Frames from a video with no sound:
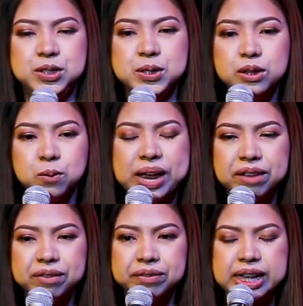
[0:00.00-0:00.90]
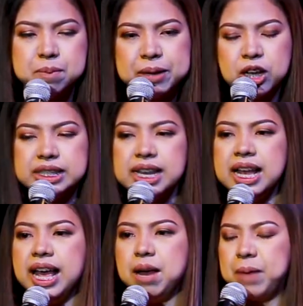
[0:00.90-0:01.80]
June 2015, because
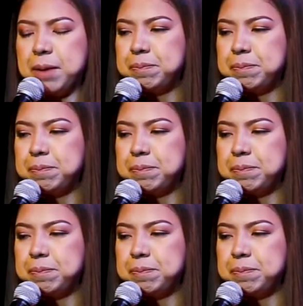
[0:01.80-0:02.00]
my